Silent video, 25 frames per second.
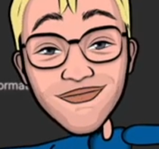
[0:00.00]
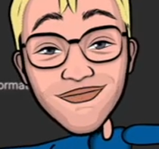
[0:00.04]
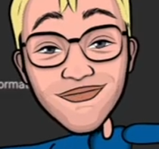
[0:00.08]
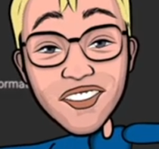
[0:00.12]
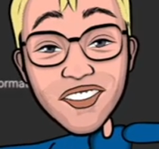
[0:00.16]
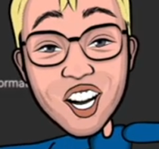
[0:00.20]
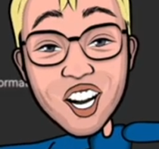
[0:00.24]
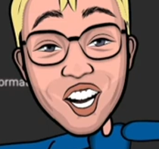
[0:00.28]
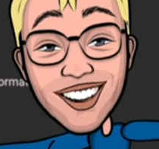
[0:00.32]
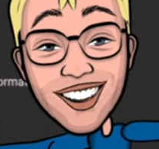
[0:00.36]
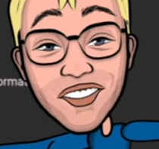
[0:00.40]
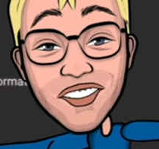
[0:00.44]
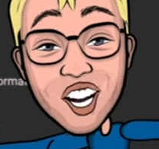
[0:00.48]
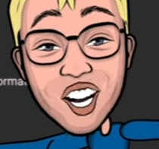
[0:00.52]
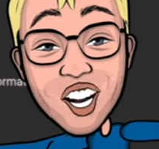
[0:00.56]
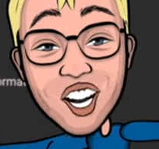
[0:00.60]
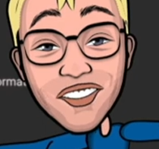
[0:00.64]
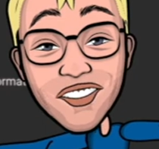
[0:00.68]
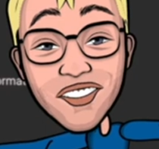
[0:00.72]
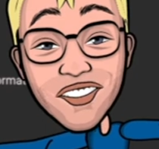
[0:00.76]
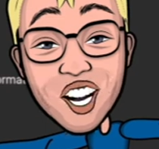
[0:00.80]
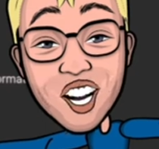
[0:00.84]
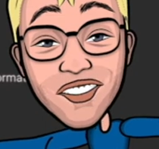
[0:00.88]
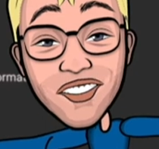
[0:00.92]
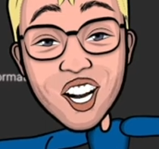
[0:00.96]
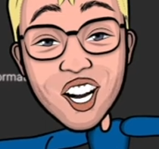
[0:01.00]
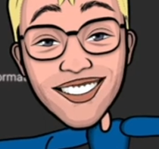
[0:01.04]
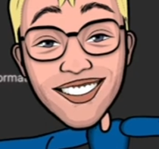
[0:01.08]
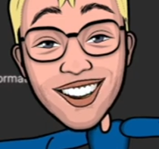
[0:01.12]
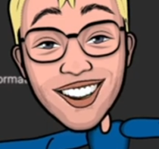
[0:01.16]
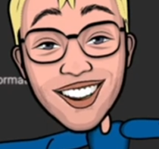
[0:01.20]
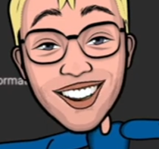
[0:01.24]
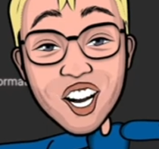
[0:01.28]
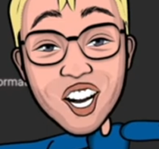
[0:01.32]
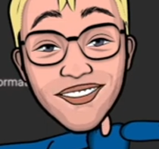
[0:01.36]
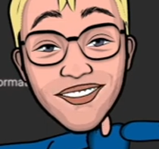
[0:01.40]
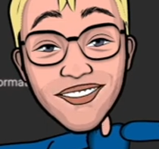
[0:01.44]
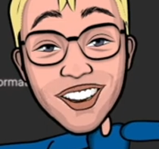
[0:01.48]
Context is when you
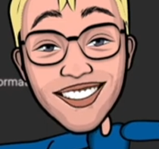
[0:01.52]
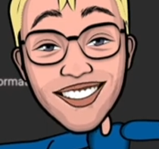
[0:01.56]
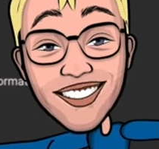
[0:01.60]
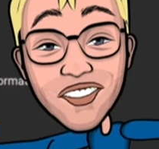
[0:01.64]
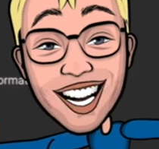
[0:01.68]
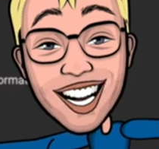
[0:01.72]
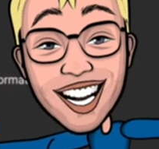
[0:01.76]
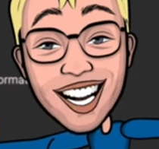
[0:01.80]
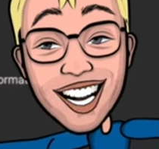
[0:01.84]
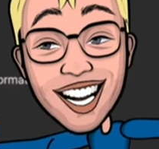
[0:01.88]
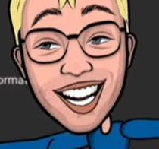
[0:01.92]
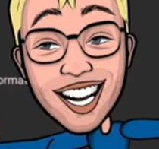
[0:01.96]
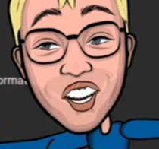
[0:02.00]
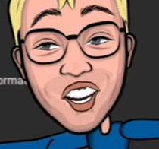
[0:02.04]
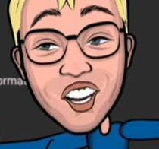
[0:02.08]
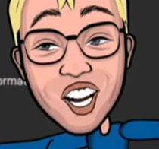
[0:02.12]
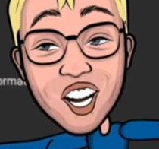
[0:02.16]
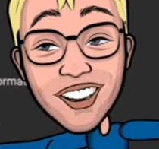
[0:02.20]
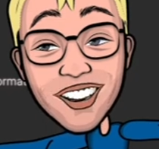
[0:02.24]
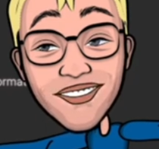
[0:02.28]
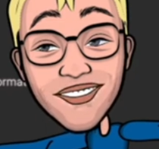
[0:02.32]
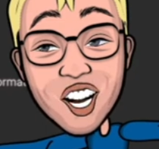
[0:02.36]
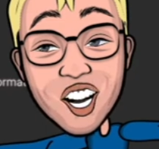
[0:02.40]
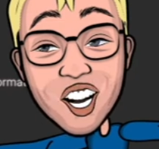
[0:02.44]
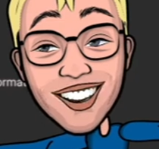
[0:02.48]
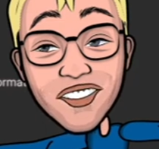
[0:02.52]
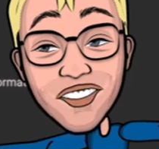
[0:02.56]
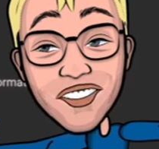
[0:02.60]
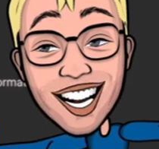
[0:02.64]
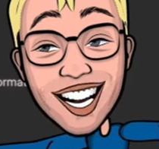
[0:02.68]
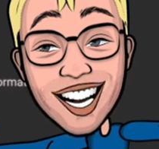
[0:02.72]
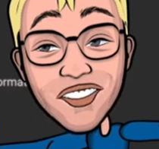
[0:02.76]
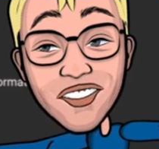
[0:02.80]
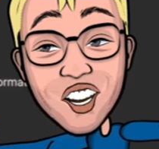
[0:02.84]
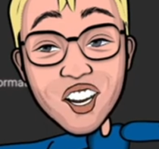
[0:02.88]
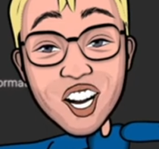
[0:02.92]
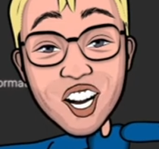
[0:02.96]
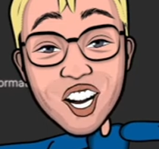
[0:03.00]
give the AI relevant
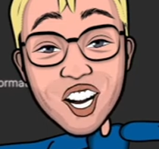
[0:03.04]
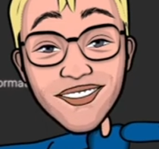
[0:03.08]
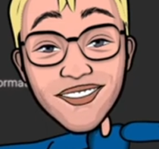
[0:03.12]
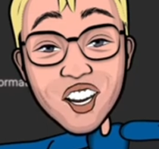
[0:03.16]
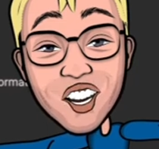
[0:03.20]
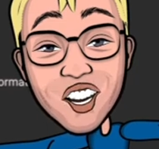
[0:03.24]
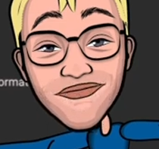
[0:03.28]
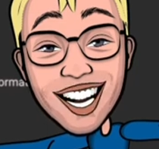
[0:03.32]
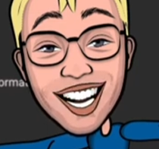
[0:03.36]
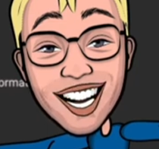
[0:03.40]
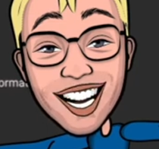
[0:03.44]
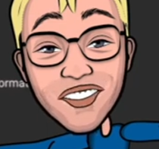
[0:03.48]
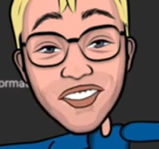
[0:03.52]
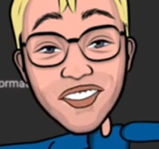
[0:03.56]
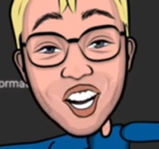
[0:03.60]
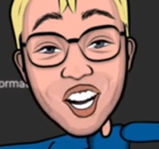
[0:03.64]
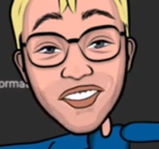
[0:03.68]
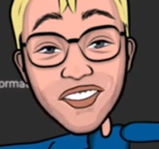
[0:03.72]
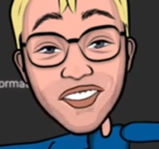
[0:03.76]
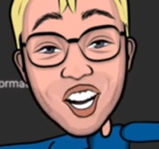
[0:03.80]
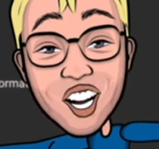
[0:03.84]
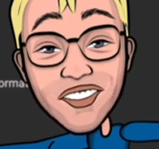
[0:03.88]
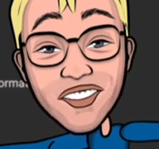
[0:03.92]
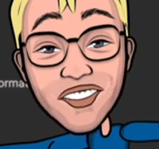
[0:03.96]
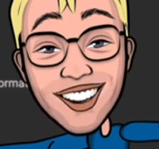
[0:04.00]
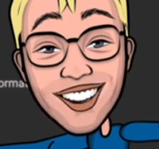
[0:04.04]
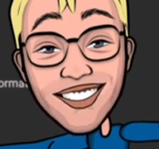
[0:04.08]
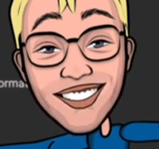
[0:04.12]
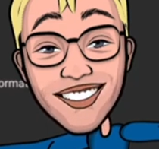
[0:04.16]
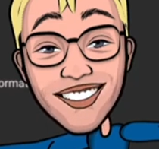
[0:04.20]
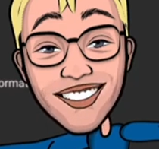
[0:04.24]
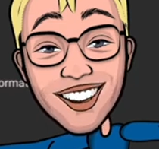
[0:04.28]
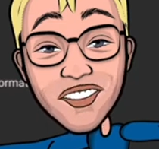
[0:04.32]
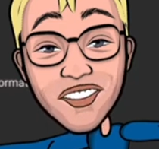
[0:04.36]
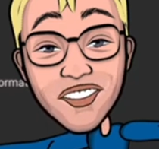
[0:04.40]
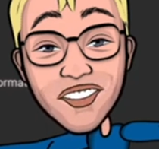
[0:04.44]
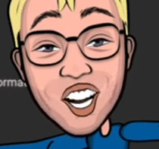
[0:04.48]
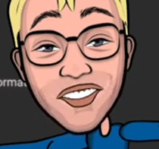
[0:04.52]
background information it
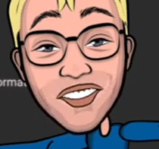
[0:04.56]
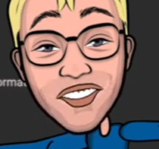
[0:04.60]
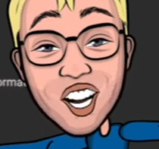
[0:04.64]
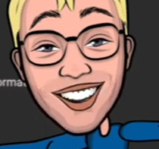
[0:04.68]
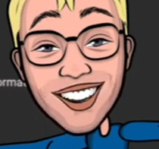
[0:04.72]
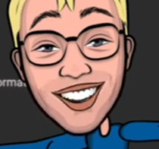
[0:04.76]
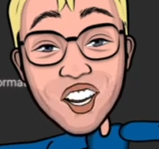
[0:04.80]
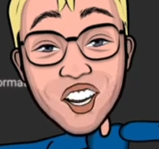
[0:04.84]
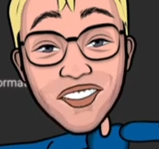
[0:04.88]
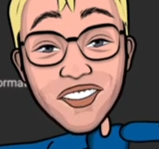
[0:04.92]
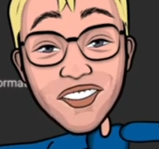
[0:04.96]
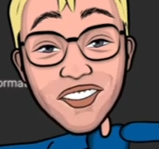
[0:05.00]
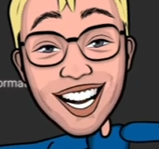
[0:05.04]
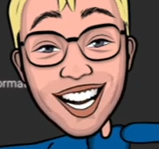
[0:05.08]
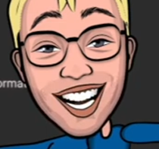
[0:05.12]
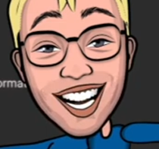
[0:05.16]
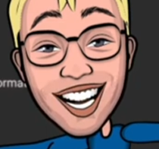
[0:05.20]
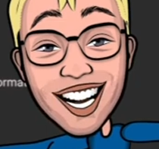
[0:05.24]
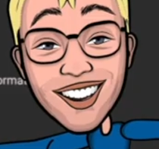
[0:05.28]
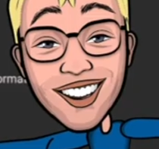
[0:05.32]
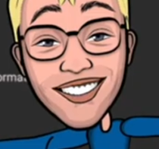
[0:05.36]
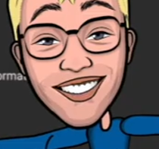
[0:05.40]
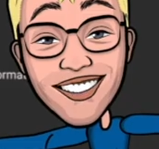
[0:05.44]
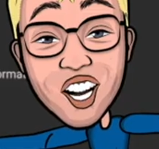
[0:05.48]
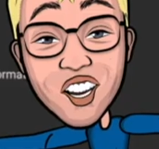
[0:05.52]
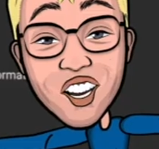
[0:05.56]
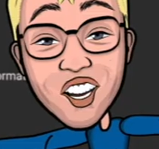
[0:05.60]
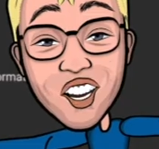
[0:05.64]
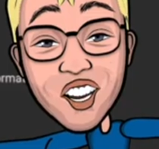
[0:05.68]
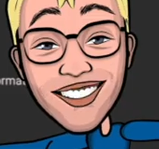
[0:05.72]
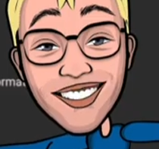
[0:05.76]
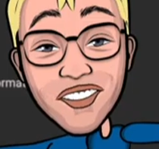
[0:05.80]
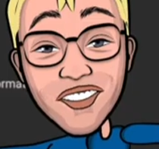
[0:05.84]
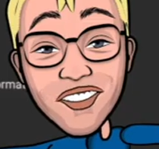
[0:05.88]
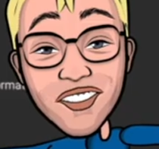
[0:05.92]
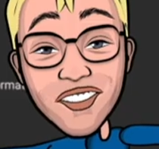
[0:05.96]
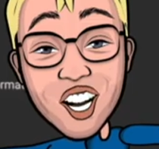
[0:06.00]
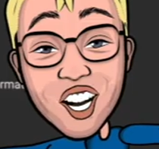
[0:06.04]
needs to understand your
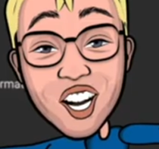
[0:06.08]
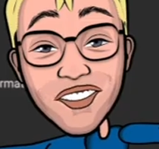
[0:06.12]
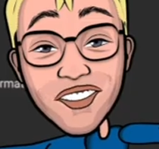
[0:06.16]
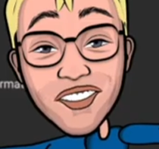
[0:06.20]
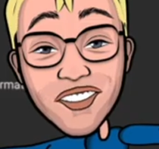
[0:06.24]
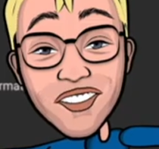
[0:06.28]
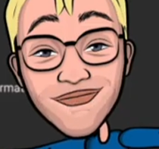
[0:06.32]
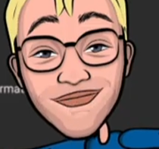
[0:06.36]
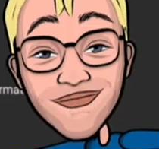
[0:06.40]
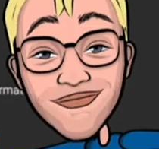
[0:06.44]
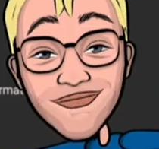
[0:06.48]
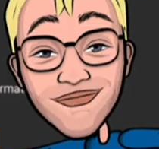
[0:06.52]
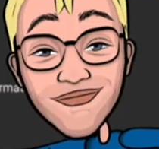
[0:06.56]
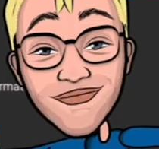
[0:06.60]
request.